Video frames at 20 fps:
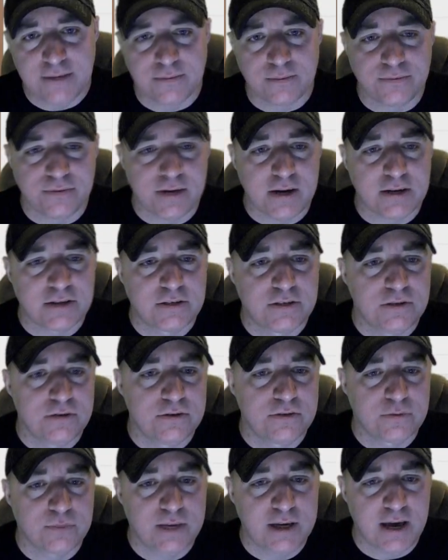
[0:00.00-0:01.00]
from Fox
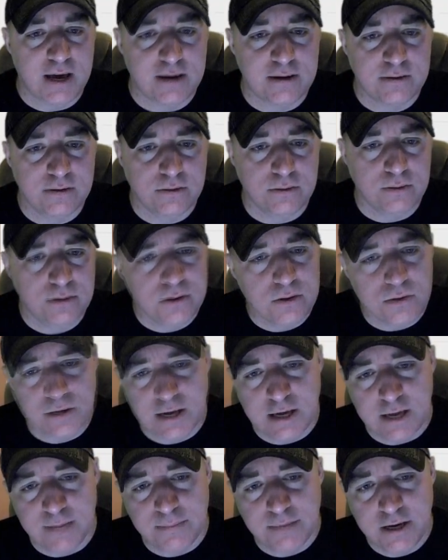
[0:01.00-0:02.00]
News. We got Lil'
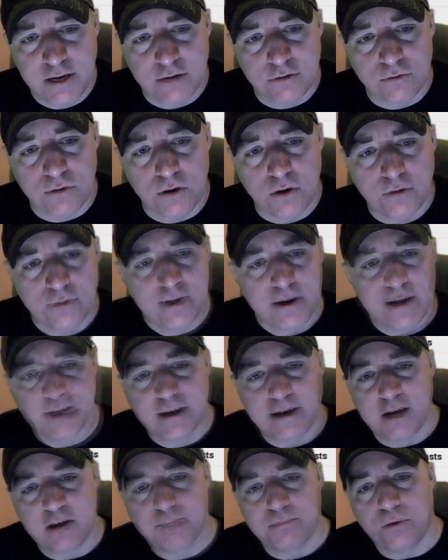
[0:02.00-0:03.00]
Kim getting a ronery
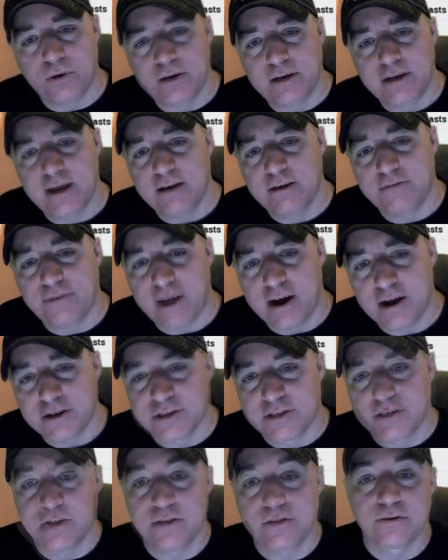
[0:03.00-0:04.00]
again. Pyongyang
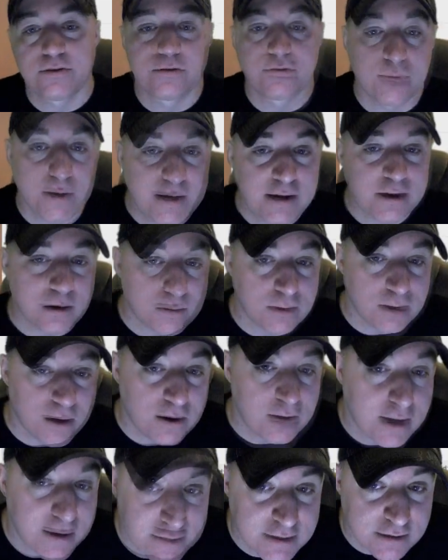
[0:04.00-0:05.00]
fires another three
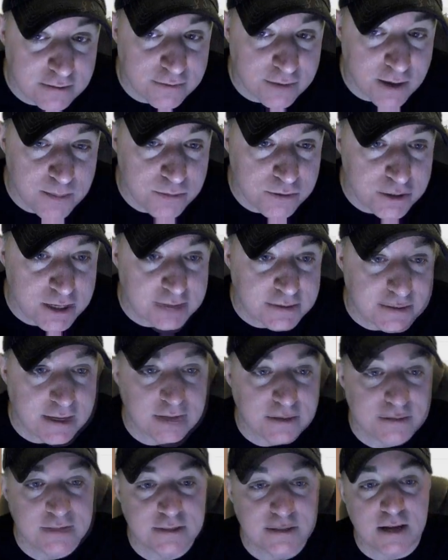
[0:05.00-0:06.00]
unidentified
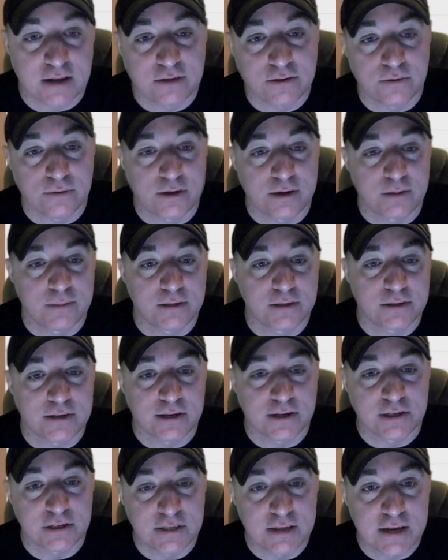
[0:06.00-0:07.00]
projectiles, South Korean
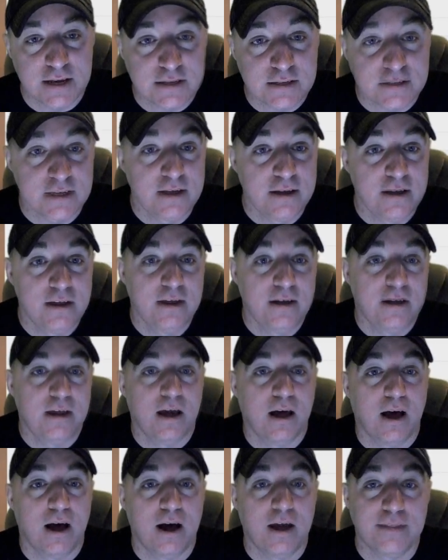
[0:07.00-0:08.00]
military says.
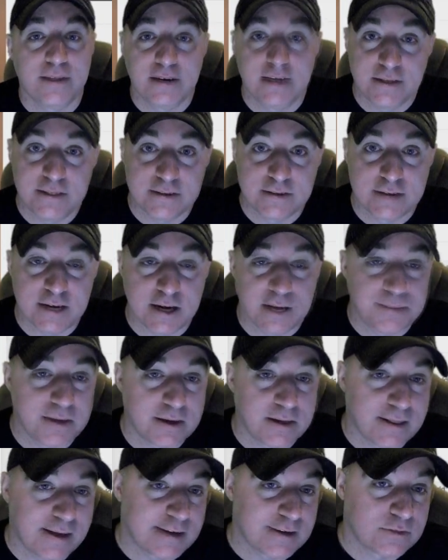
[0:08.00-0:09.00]
They did the same
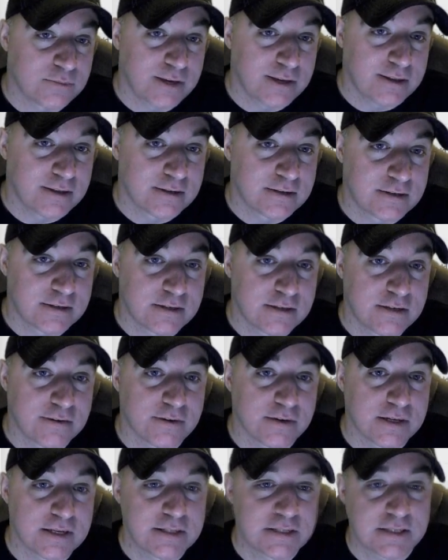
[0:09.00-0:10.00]
thing last week. This is a
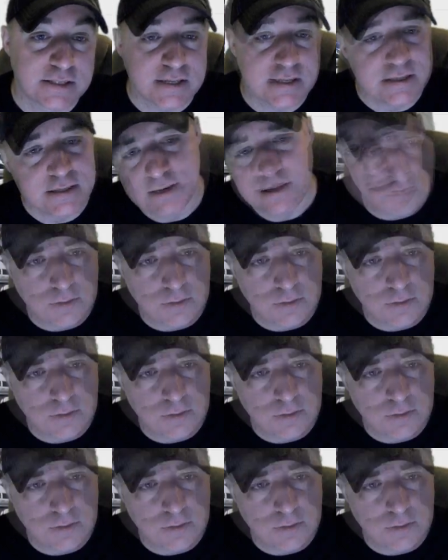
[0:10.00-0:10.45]
different incident.